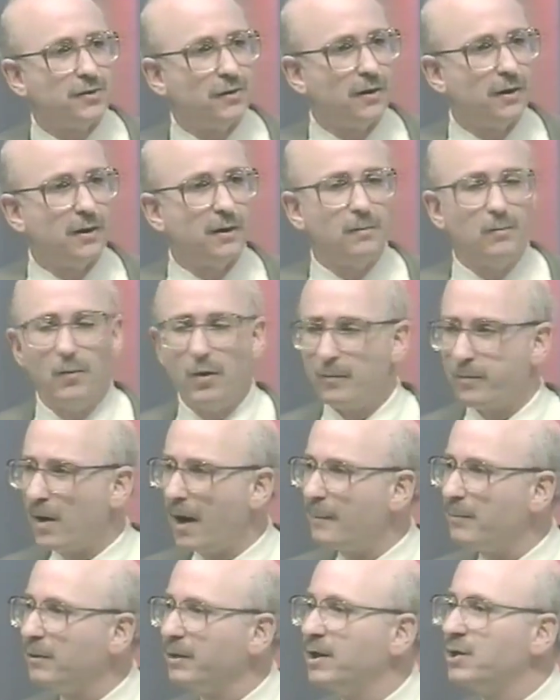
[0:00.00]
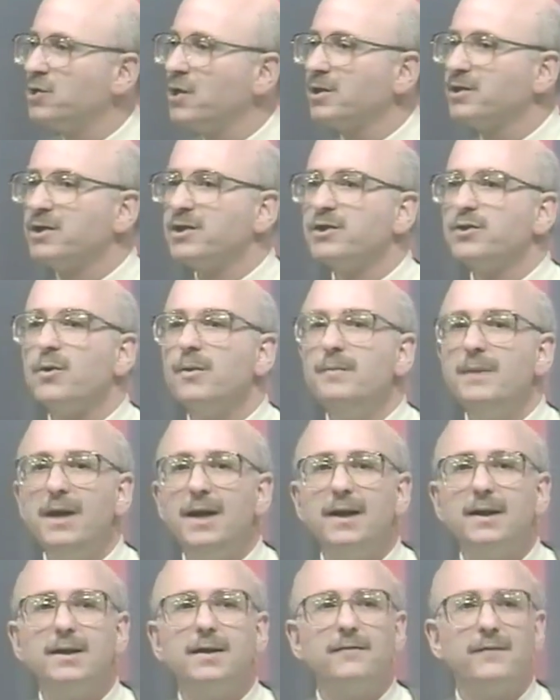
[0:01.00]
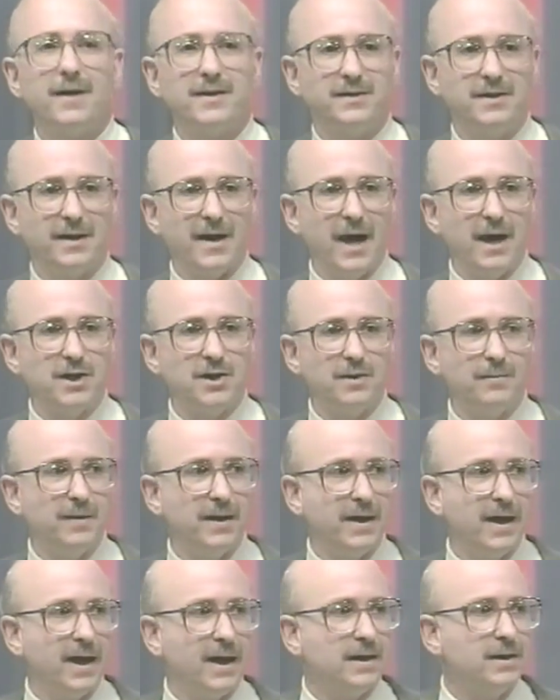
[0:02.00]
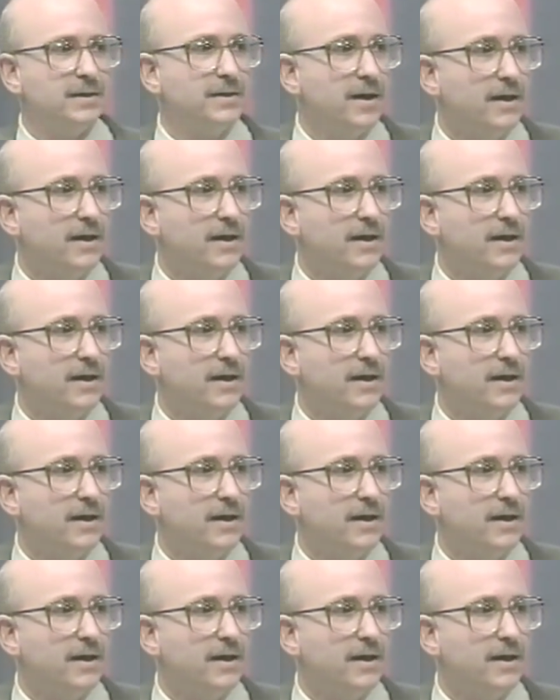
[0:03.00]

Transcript: or more properly, just as the remedial investigation begins,